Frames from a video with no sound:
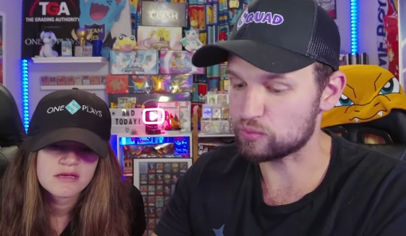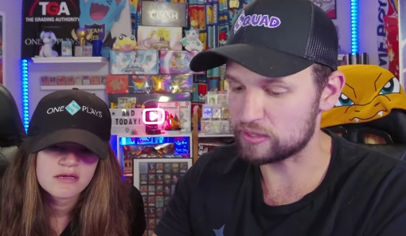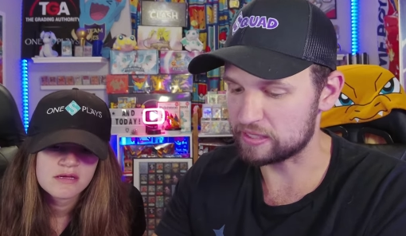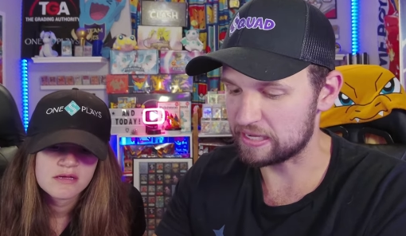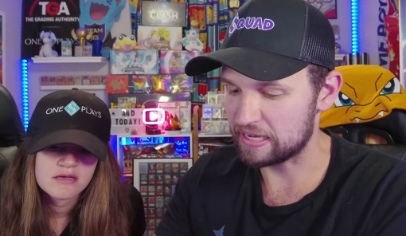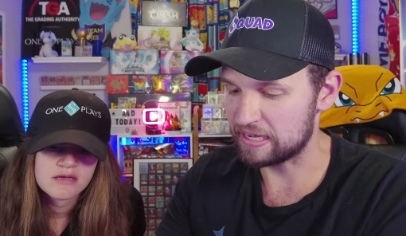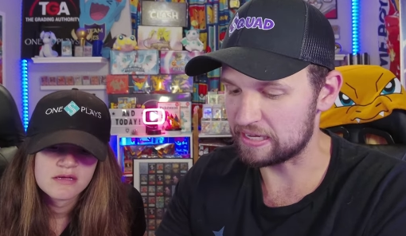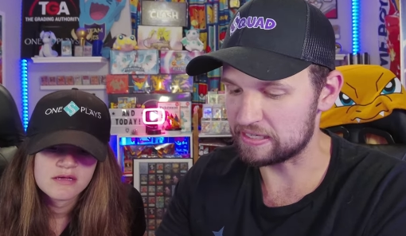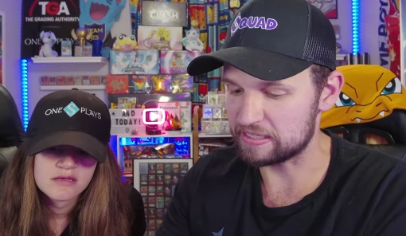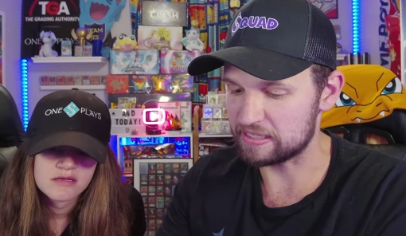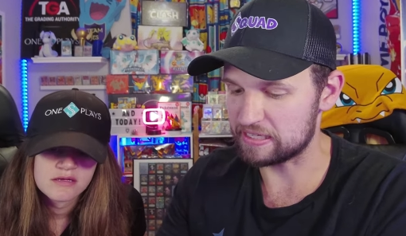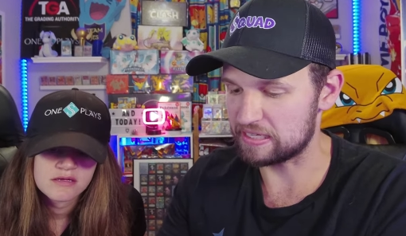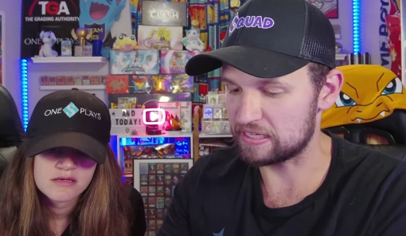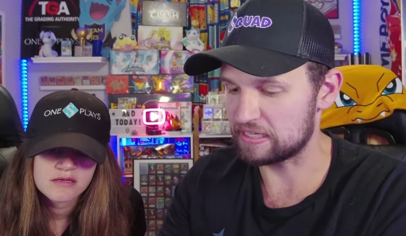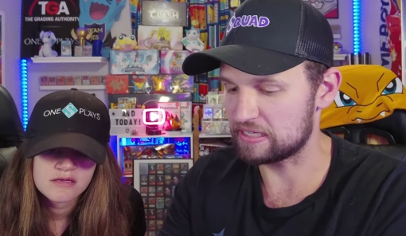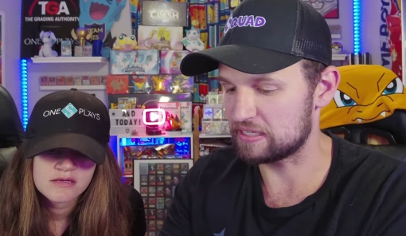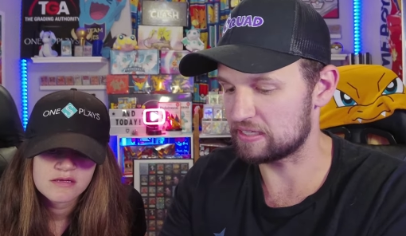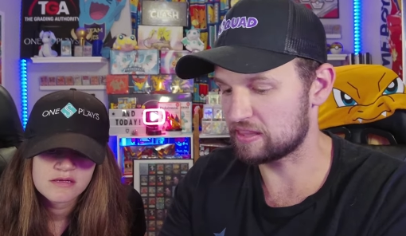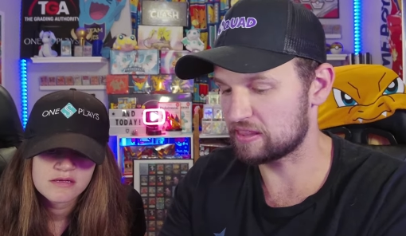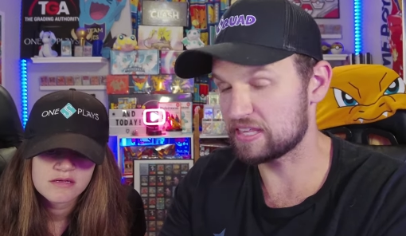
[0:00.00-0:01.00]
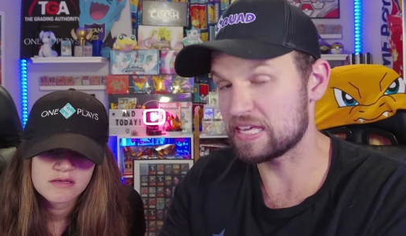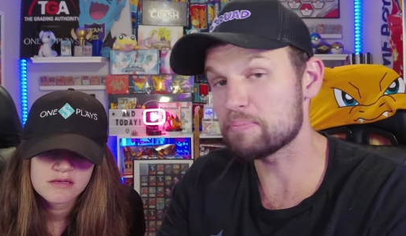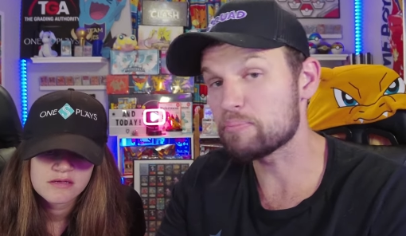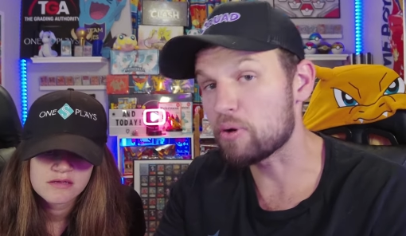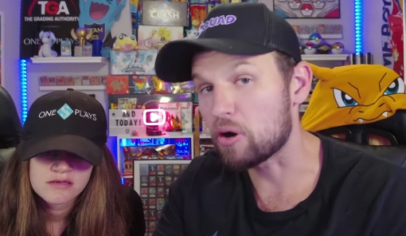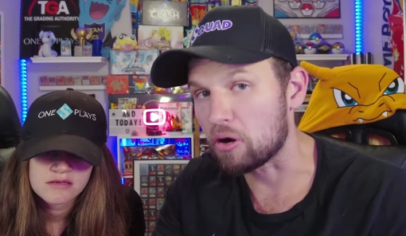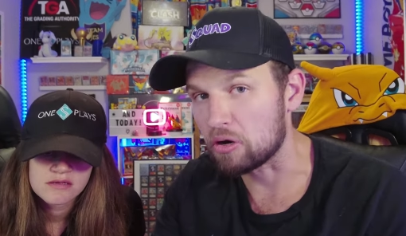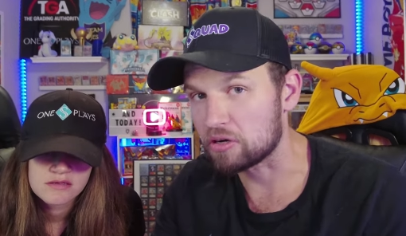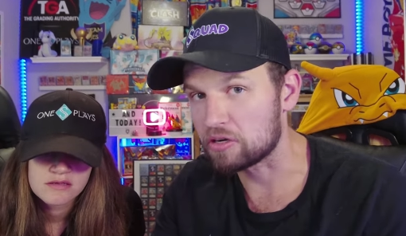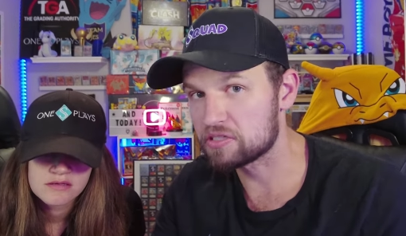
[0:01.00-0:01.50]
Speaker 1: weekend in
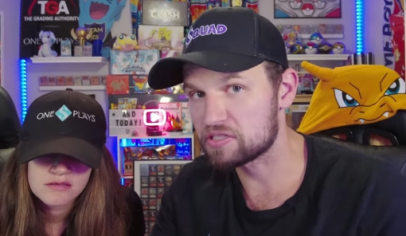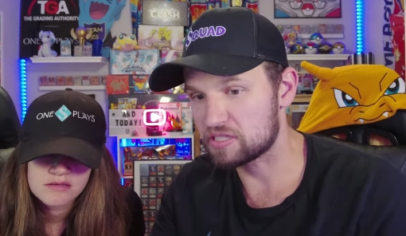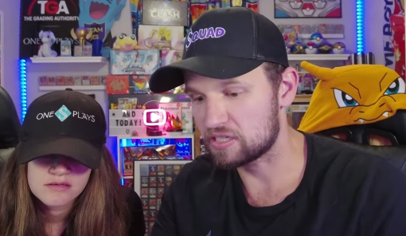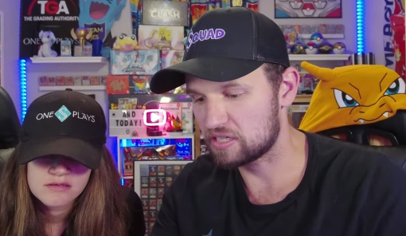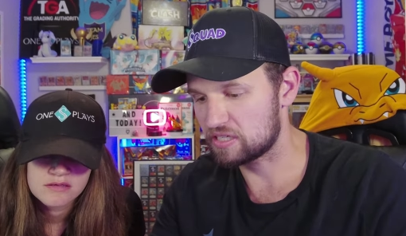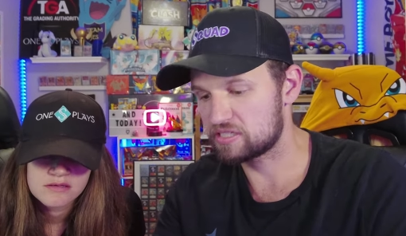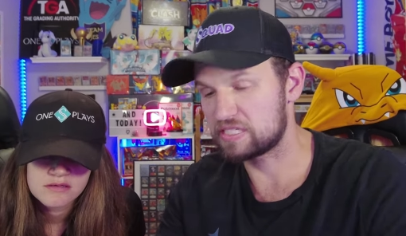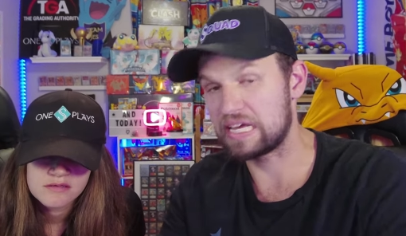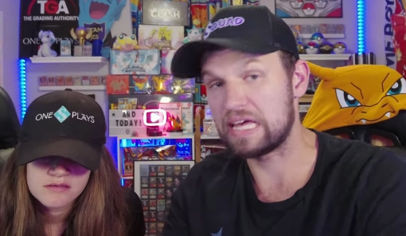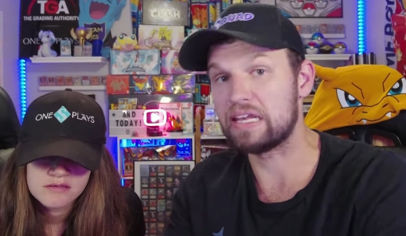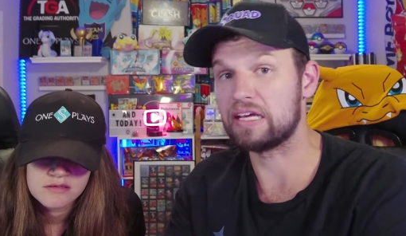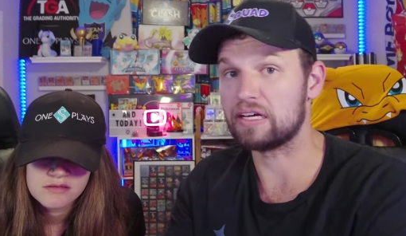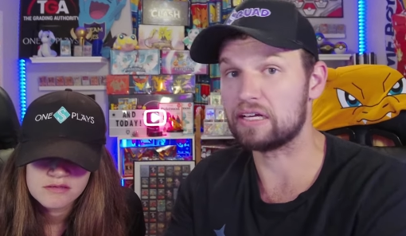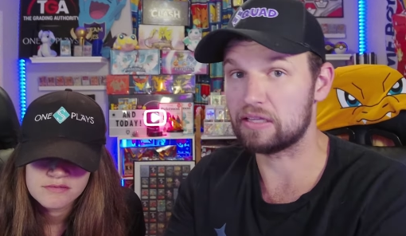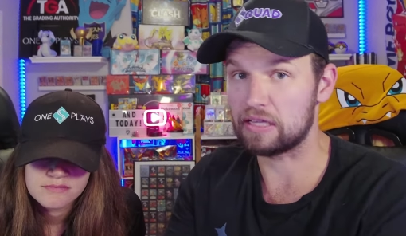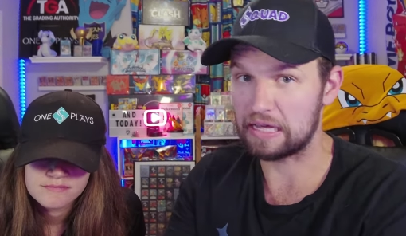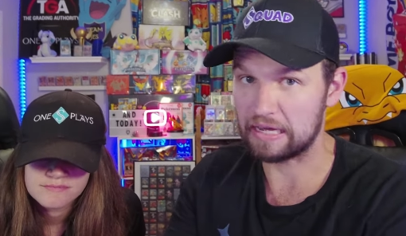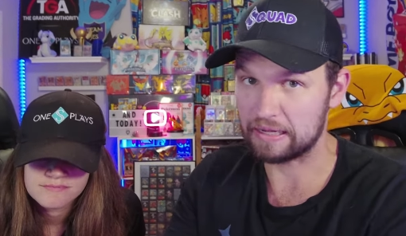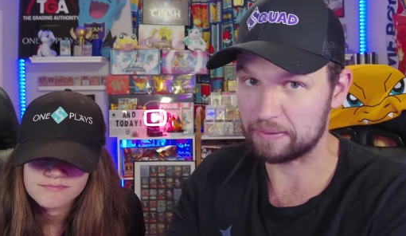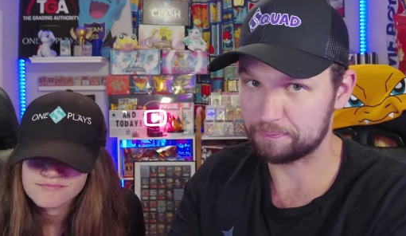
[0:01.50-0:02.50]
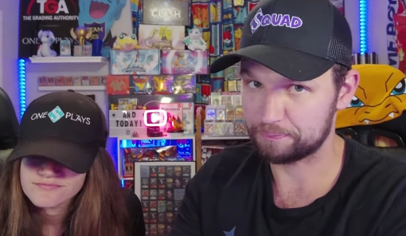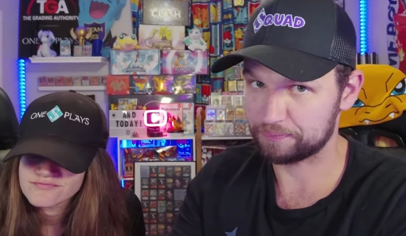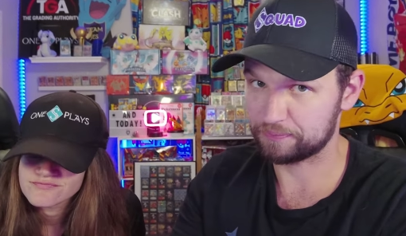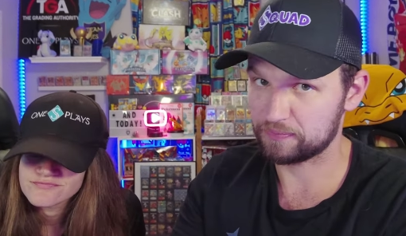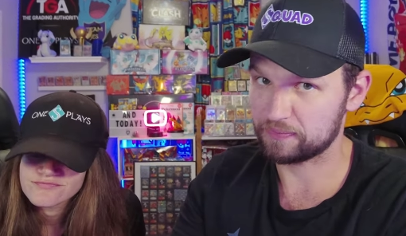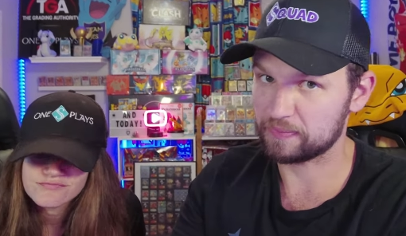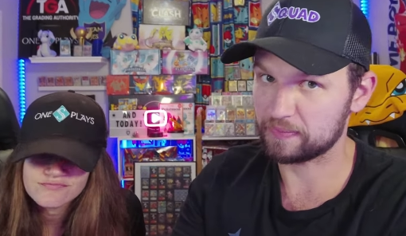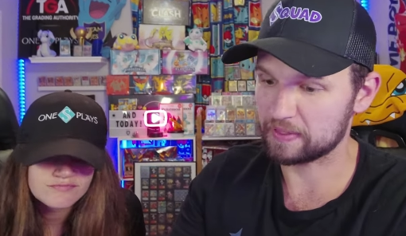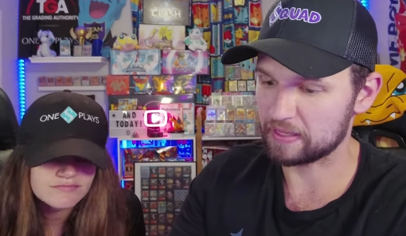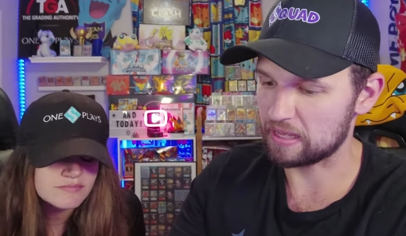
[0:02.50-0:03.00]
theme parks, standing a lot.
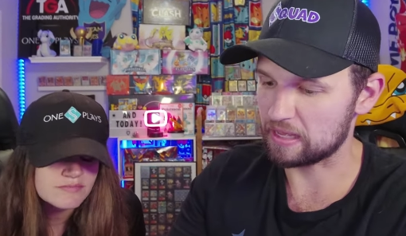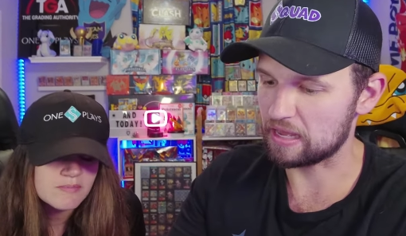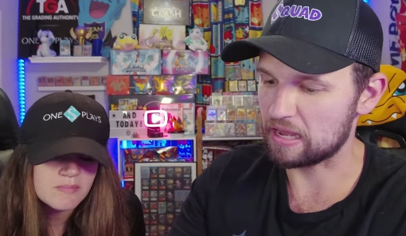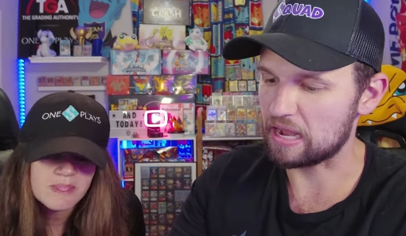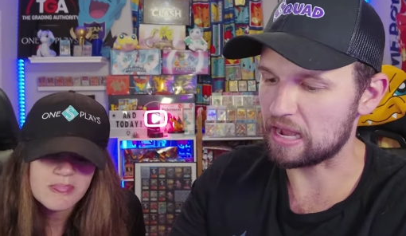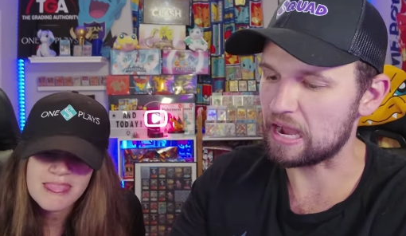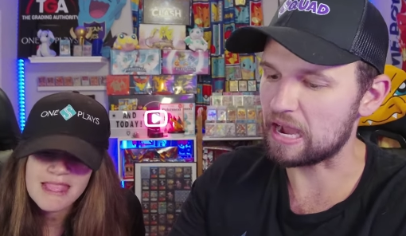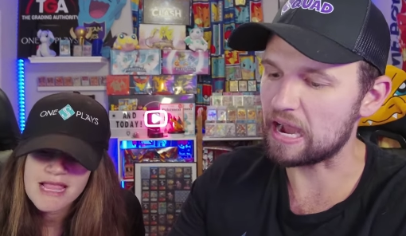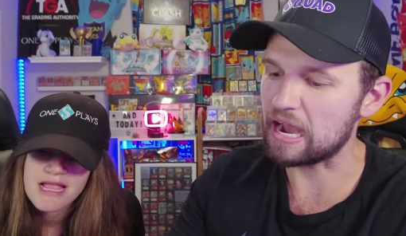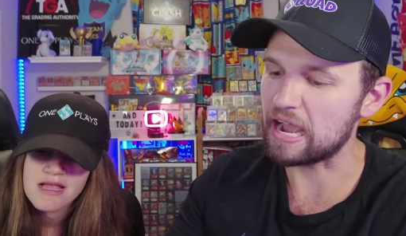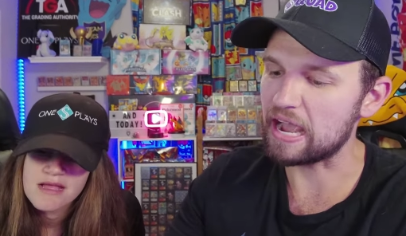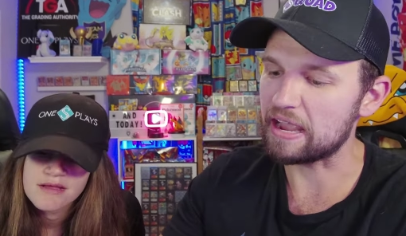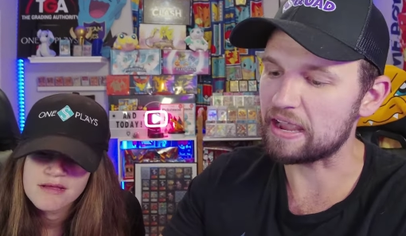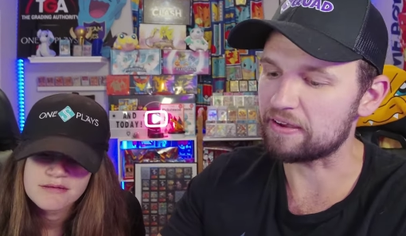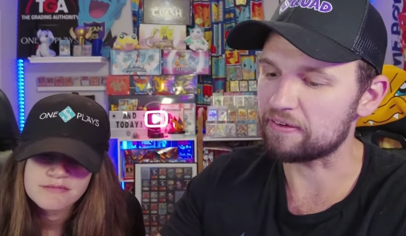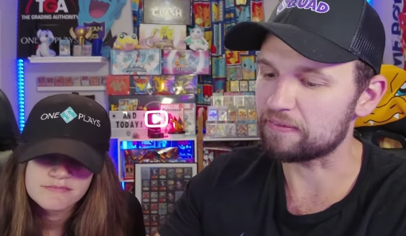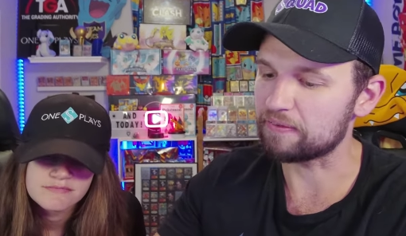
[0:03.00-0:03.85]
I